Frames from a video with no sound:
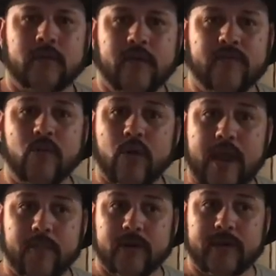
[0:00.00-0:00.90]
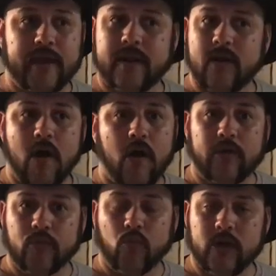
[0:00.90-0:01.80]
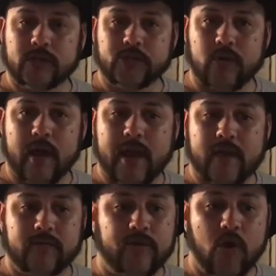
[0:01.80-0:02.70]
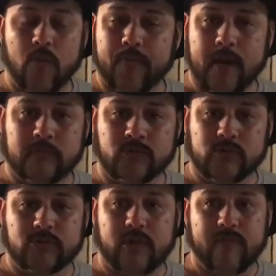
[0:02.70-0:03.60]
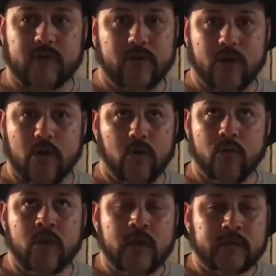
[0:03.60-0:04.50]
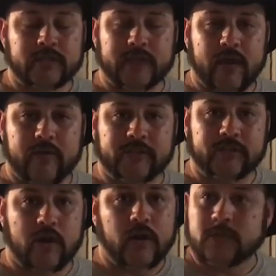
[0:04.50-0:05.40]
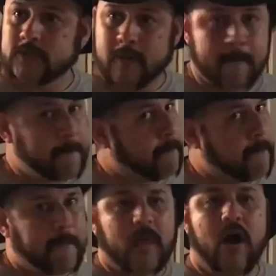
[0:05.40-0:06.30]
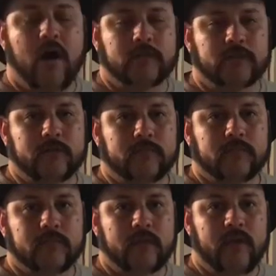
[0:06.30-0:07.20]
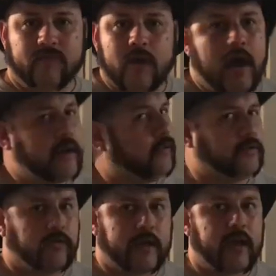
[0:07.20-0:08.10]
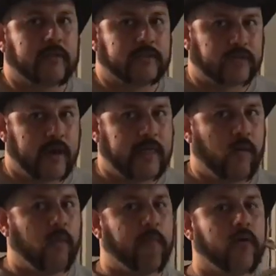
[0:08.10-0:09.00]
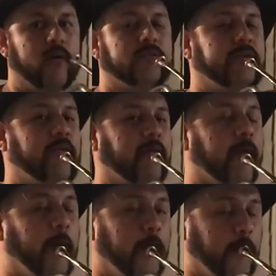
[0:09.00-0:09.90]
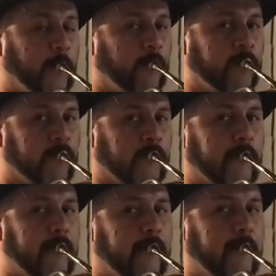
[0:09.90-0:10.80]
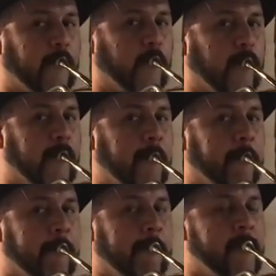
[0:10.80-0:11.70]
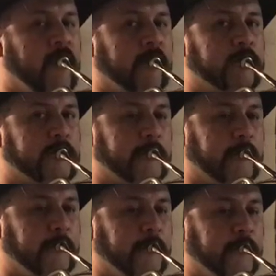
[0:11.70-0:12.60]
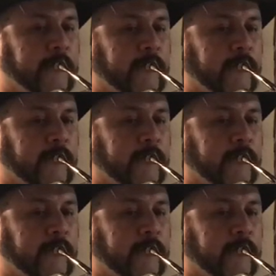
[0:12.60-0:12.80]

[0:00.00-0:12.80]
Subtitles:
If you were able to get it all in one try, no problems whatsoever, no scary starts, awesome. If not, it's okay. Let's try that one more. Here we go. And 1, 2.